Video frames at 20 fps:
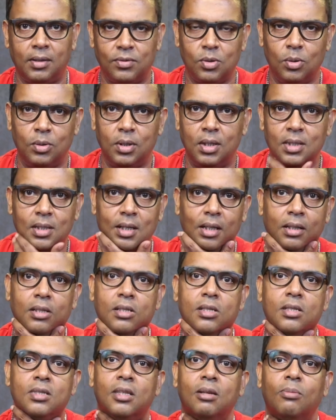of Sony's
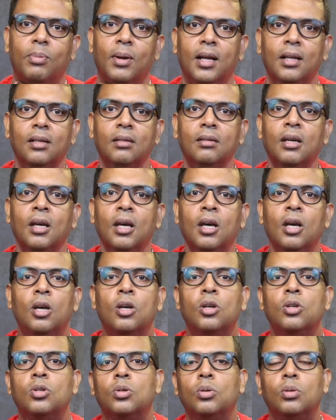contingency plan
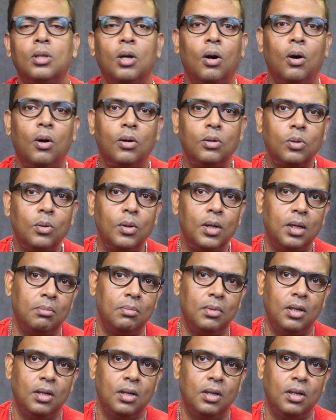should the ongoing